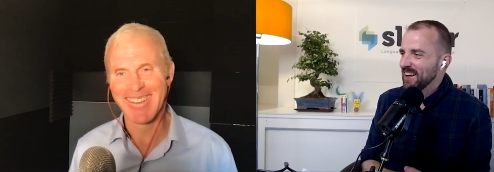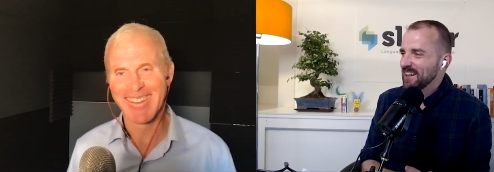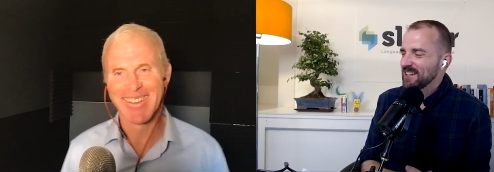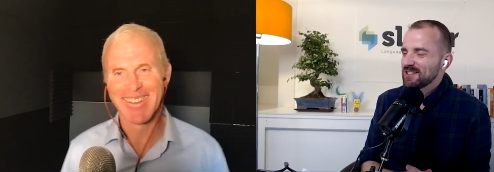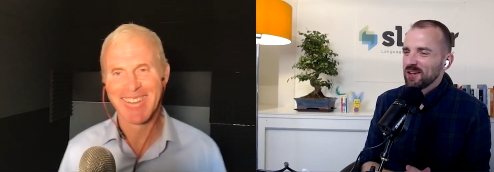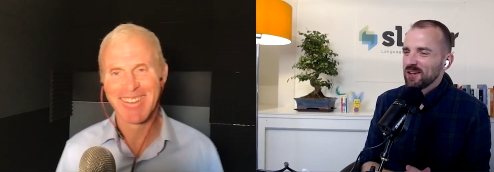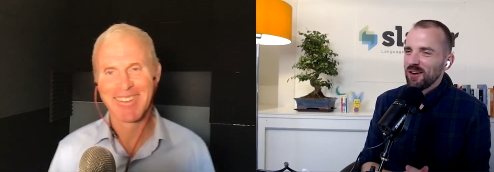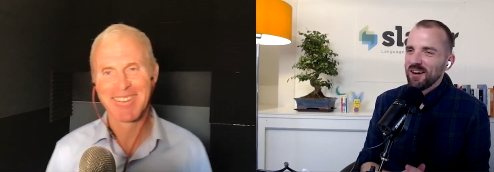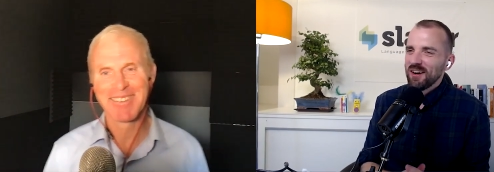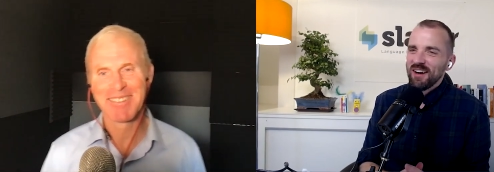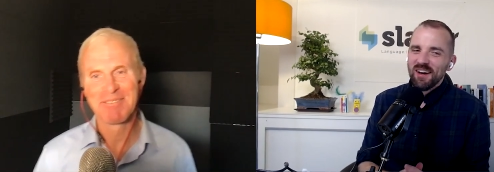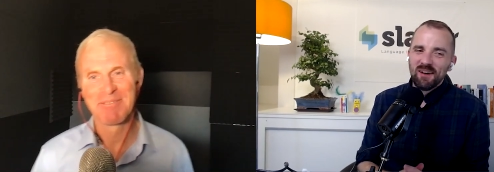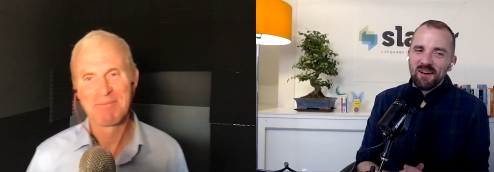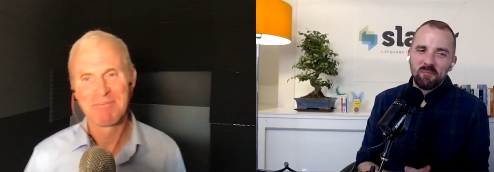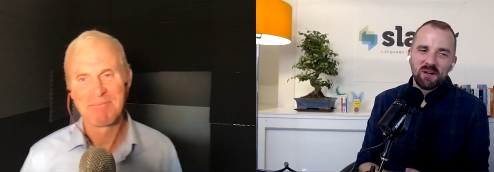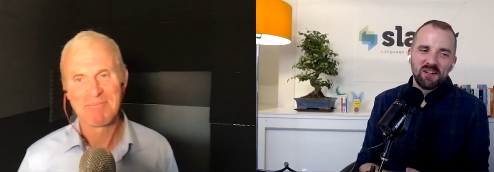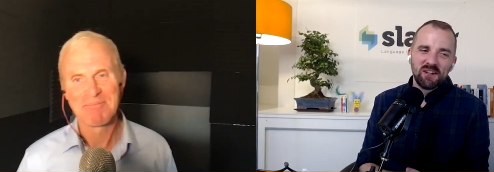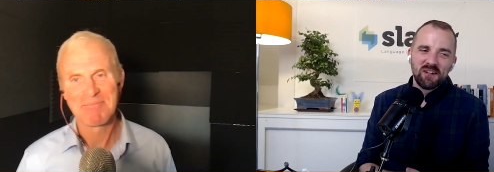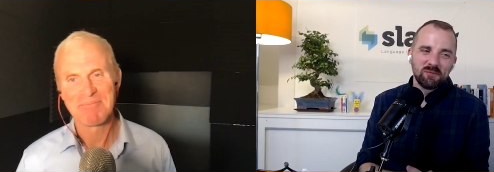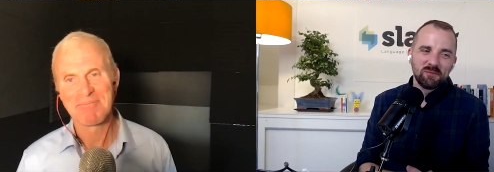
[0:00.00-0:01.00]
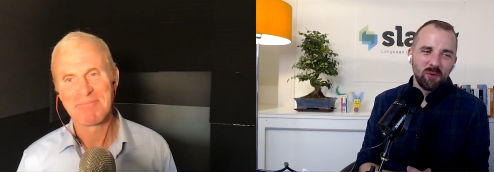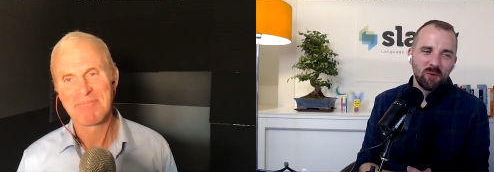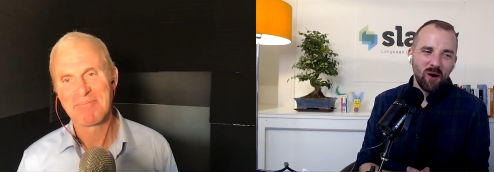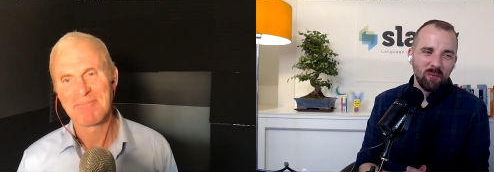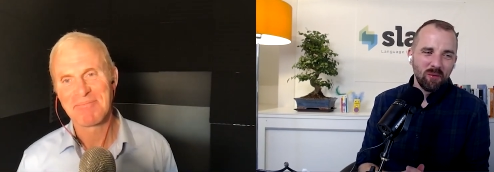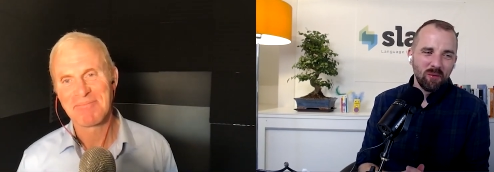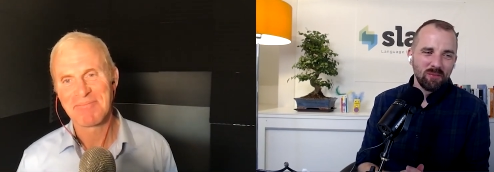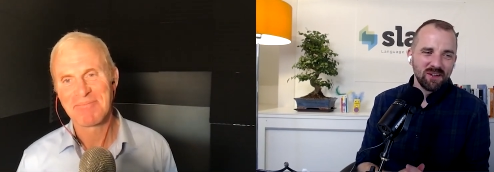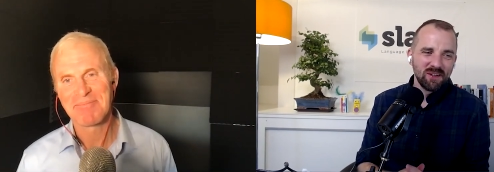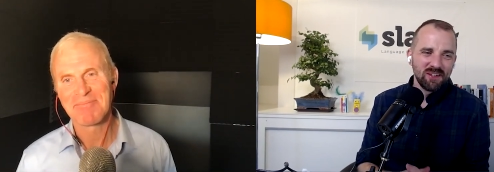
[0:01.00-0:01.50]
Speaker 1: It's hard because
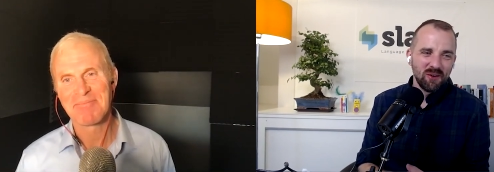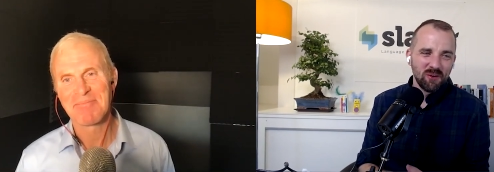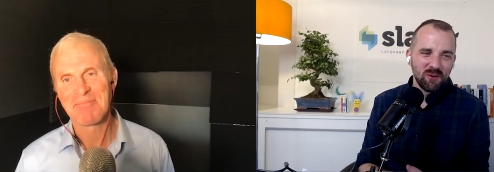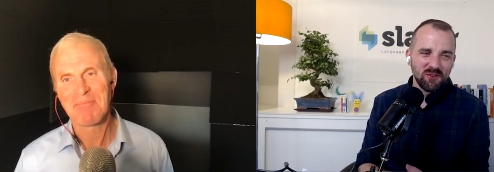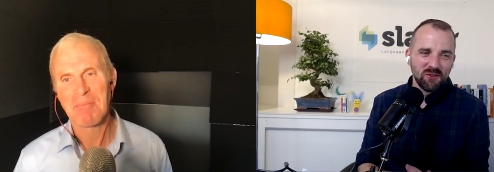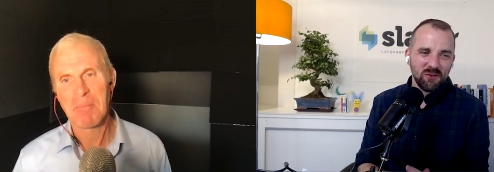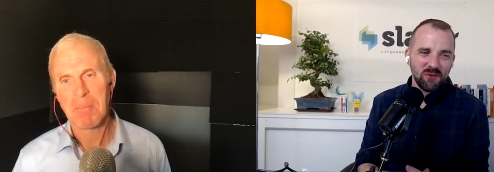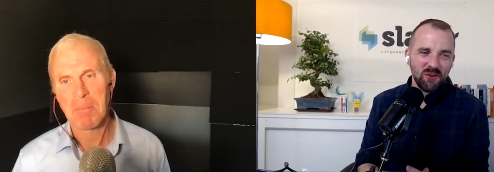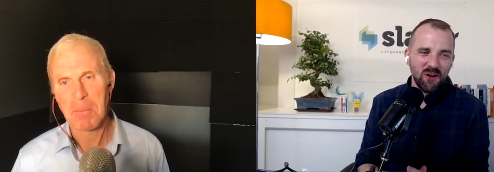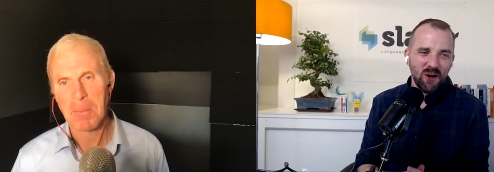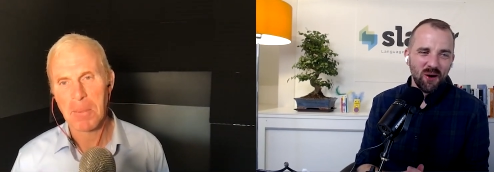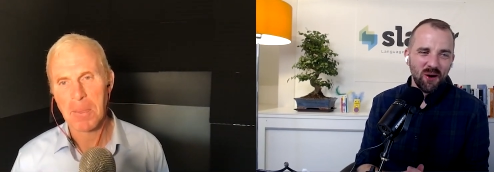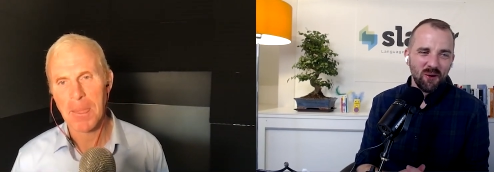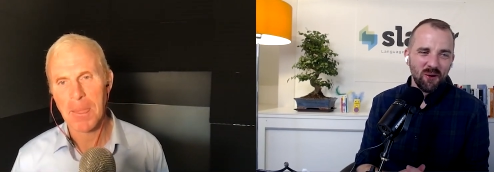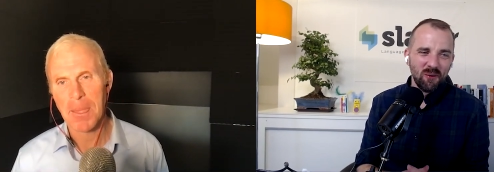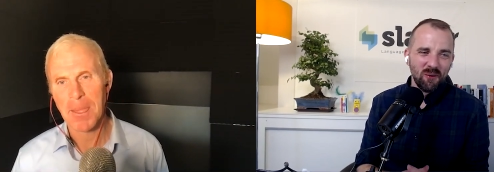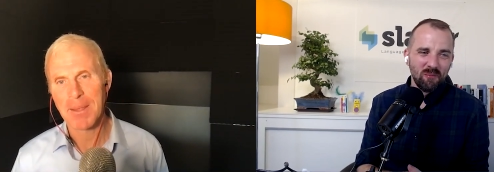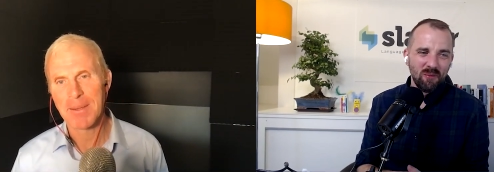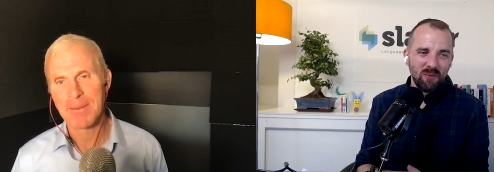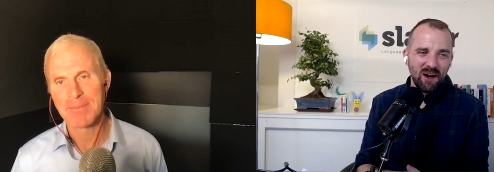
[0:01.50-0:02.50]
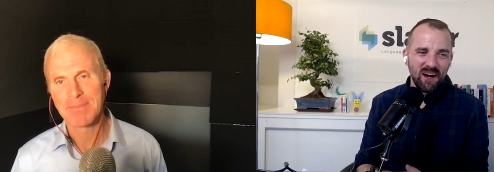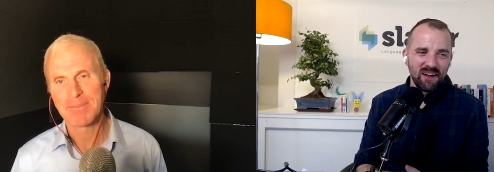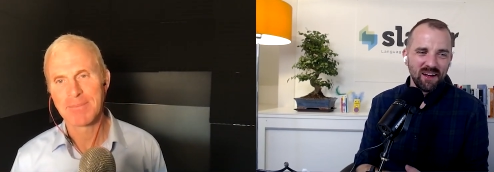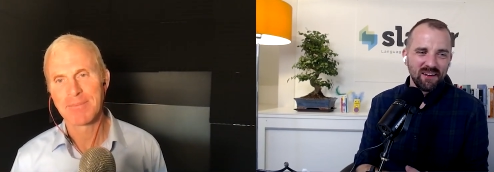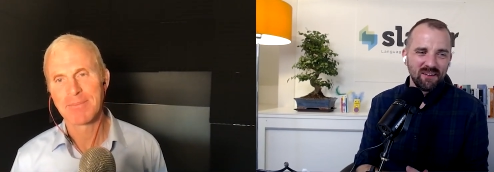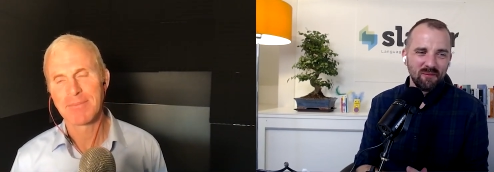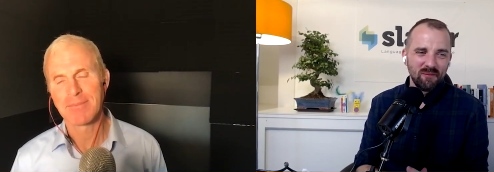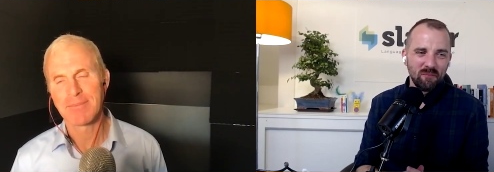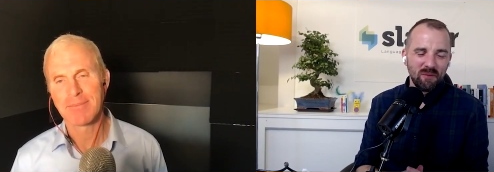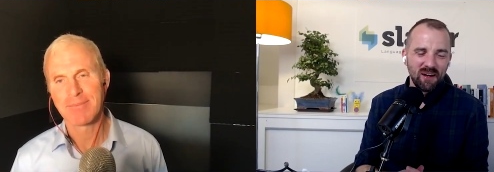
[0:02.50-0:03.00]
probably those who know might
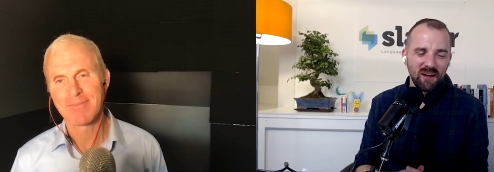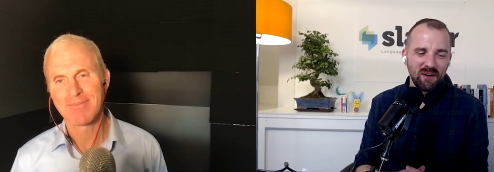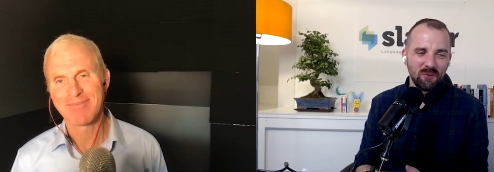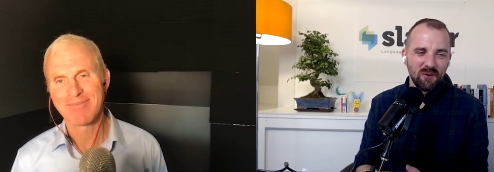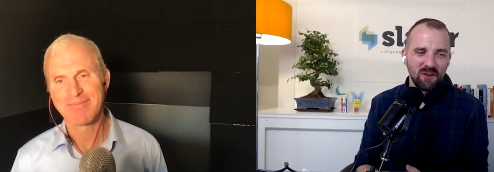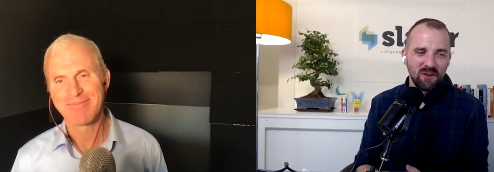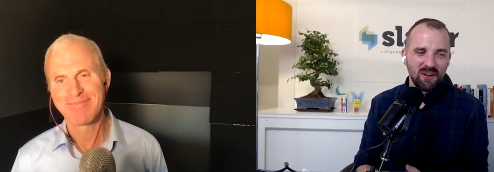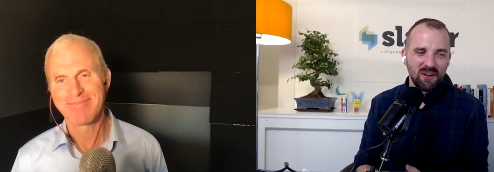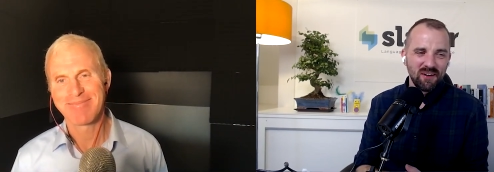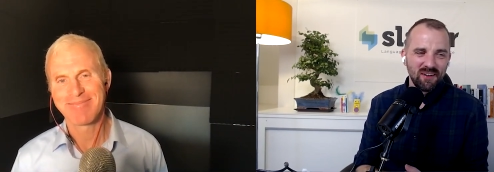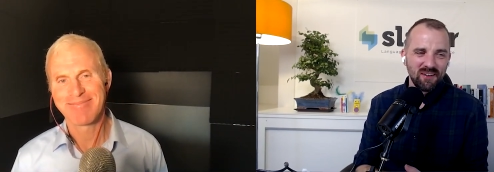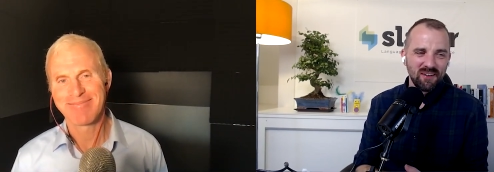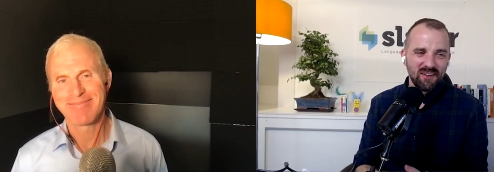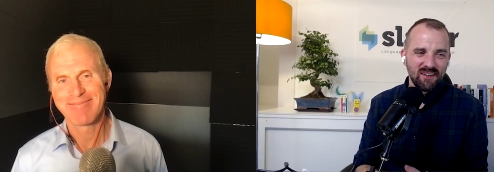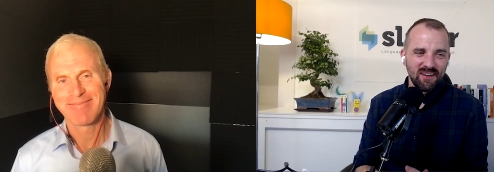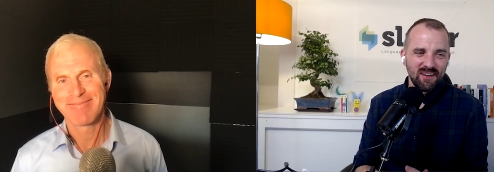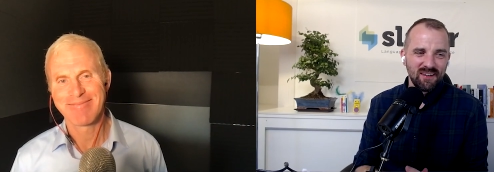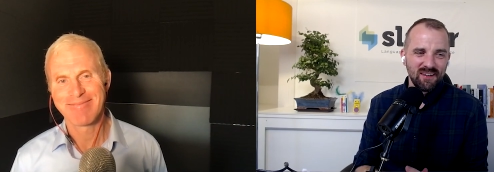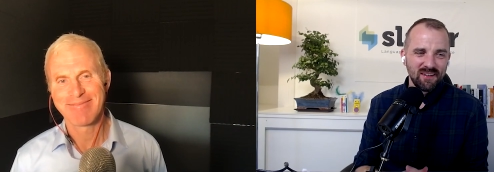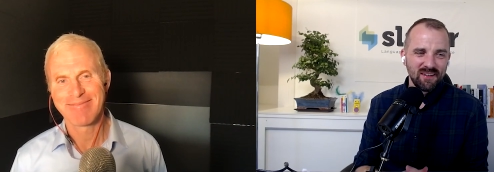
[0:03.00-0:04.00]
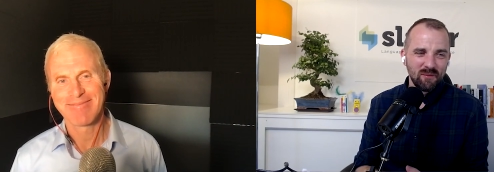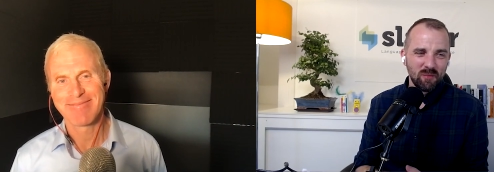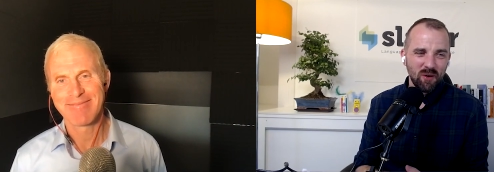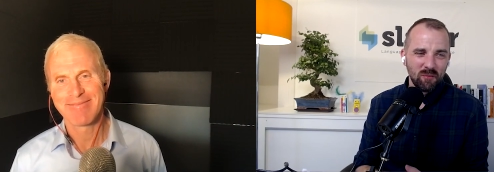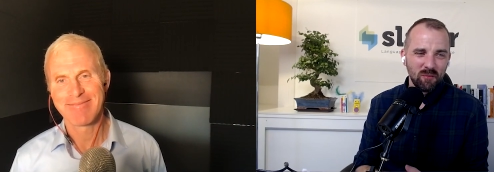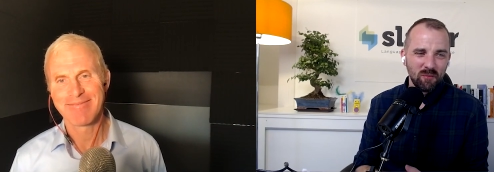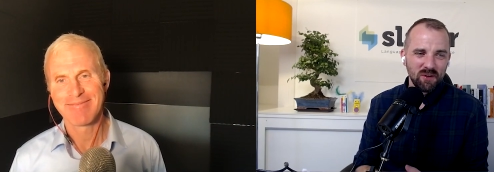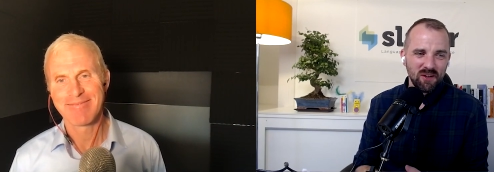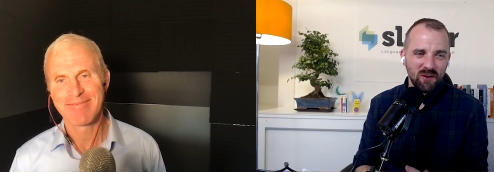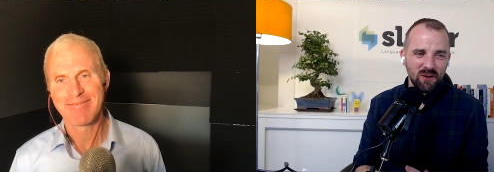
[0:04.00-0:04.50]
might want to uh, they, they
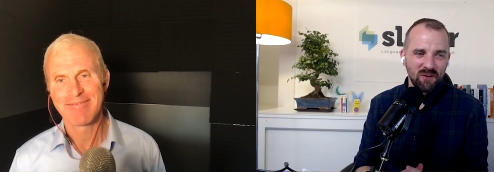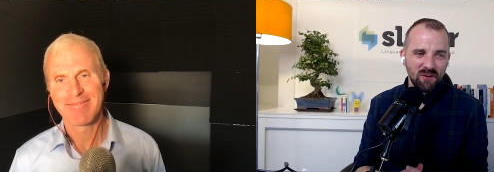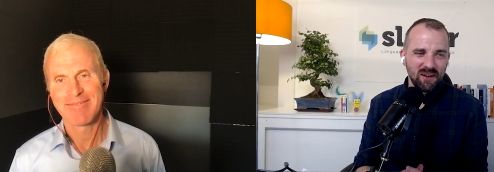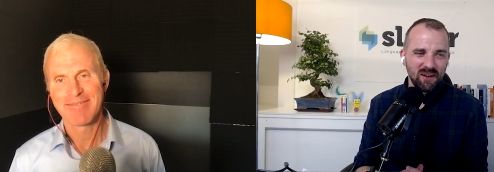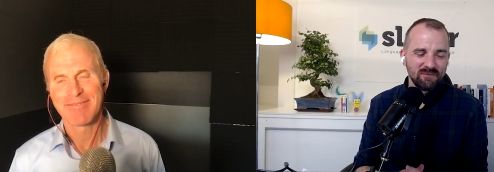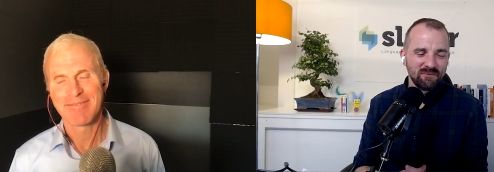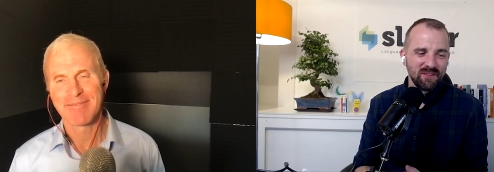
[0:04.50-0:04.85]
probably know